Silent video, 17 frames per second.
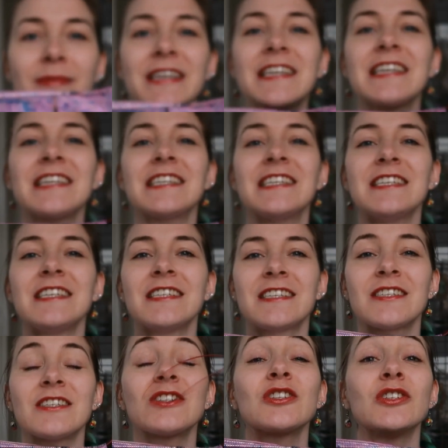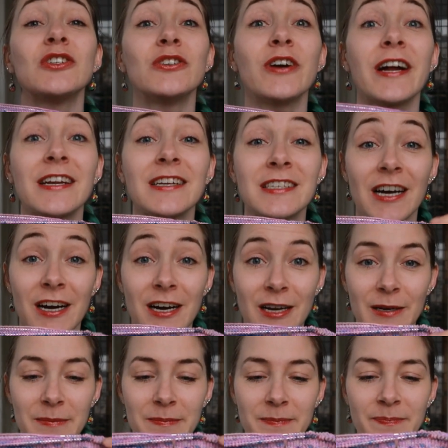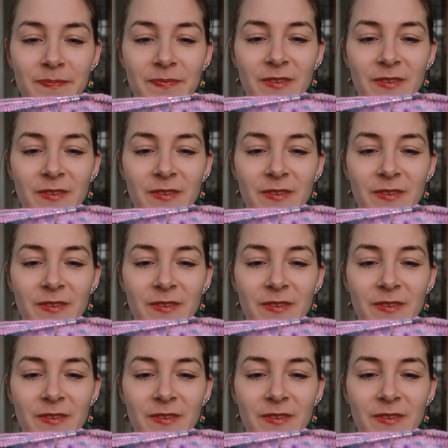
knitting these 2 at a time,